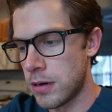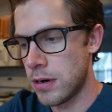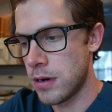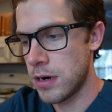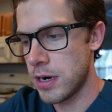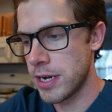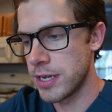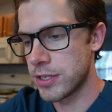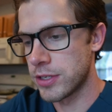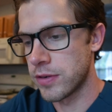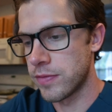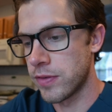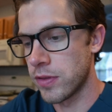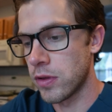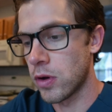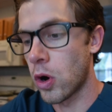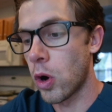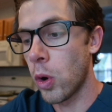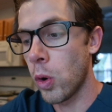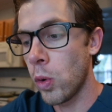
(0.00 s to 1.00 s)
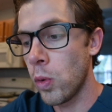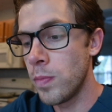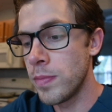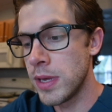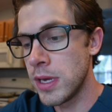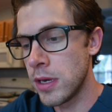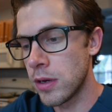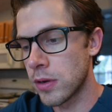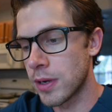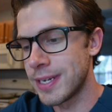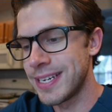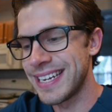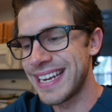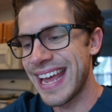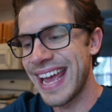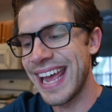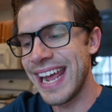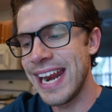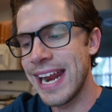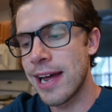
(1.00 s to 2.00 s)
Alright, so for the whole meal, I did
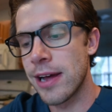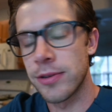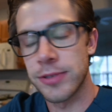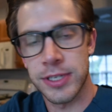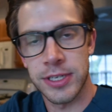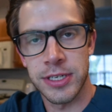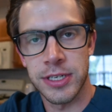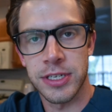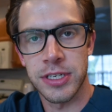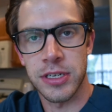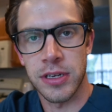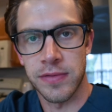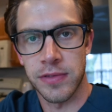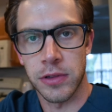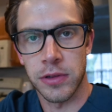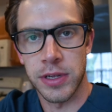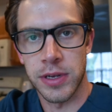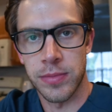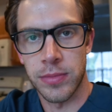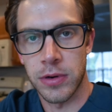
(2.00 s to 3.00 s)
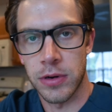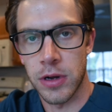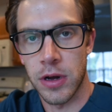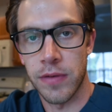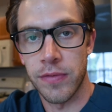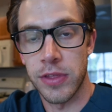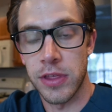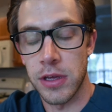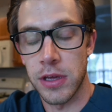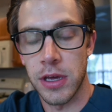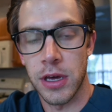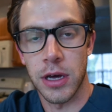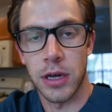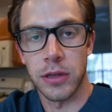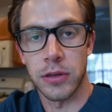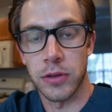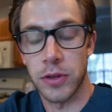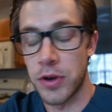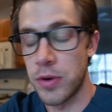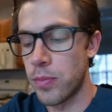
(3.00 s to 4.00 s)
8 ounces of the
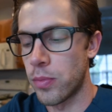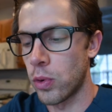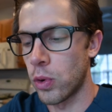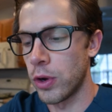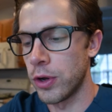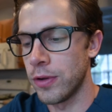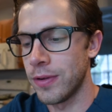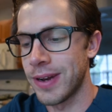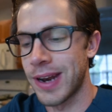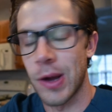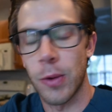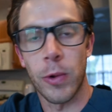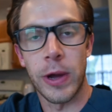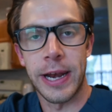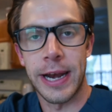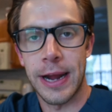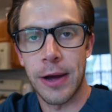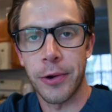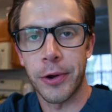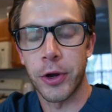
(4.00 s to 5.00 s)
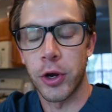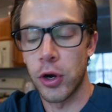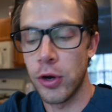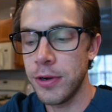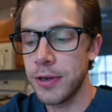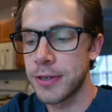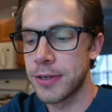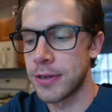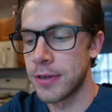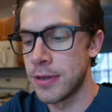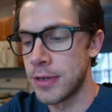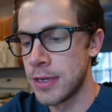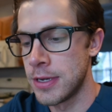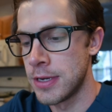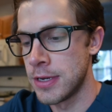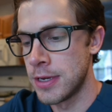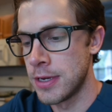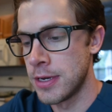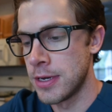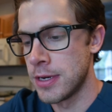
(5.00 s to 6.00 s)
London broil, and I weighed it out cooked.
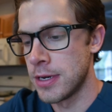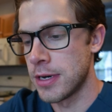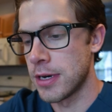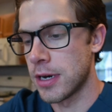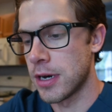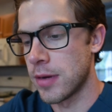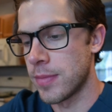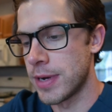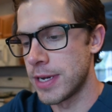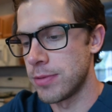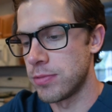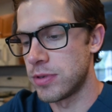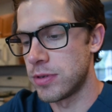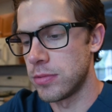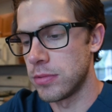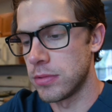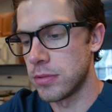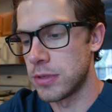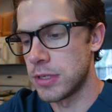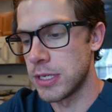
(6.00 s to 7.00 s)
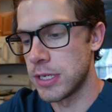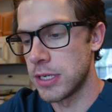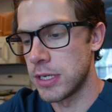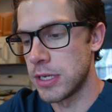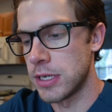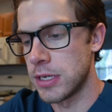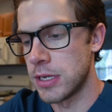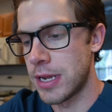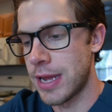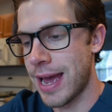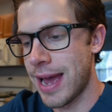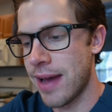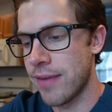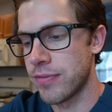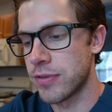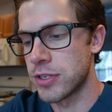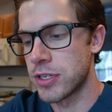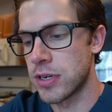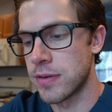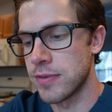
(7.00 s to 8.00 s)
I did
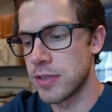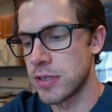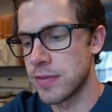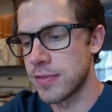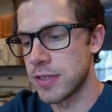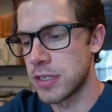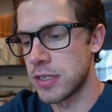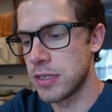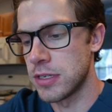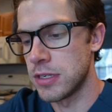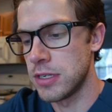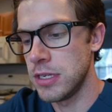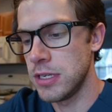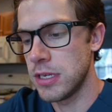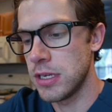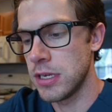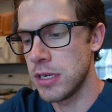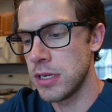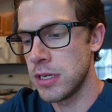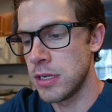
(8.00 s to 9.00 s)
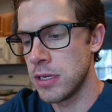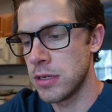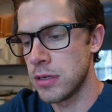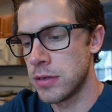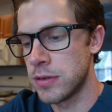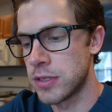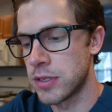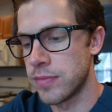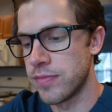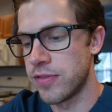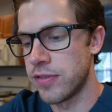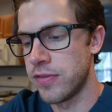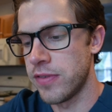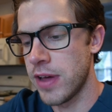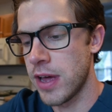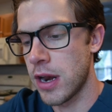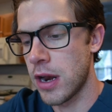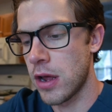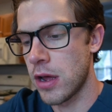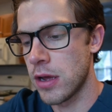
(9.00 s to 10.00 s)
half a serving of the tzatziki, some
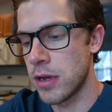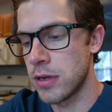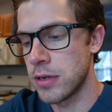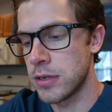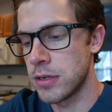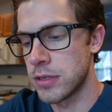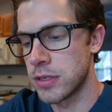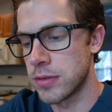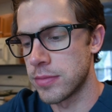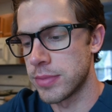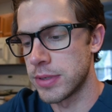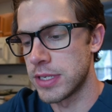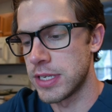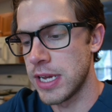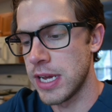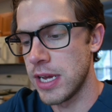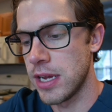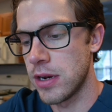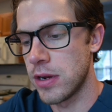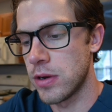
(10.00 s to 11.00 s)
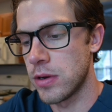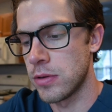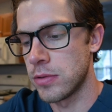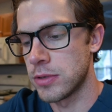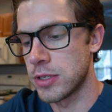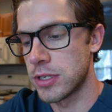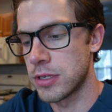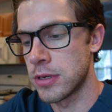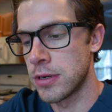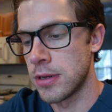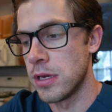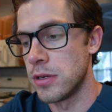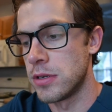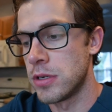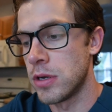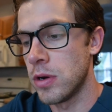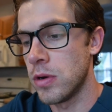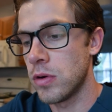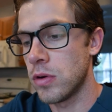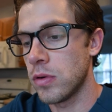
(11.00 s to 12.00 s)
feta, some potatoes. In
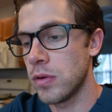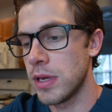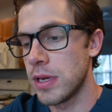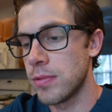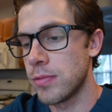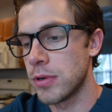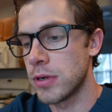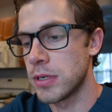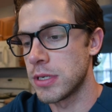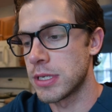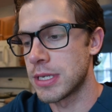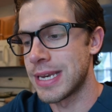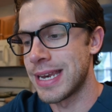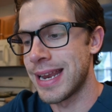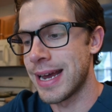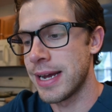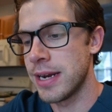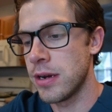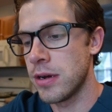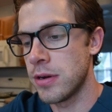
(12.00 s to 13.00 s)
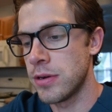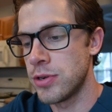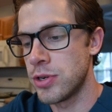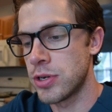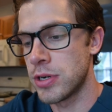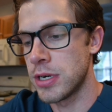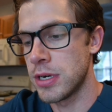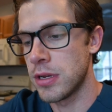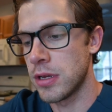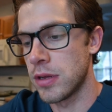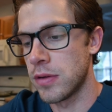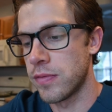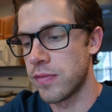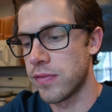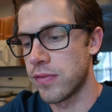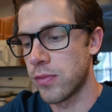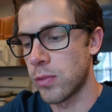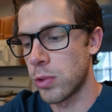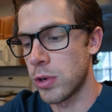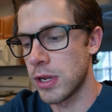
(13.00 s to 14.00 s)
total, it was
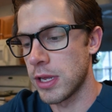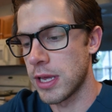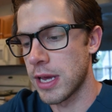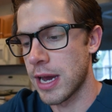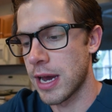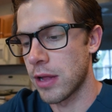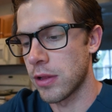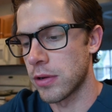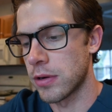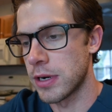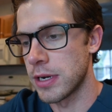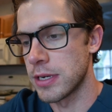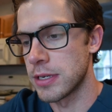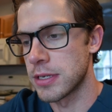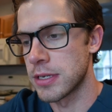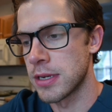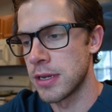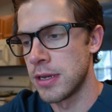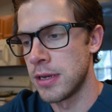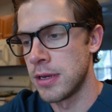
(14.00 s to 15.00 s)
940 calories.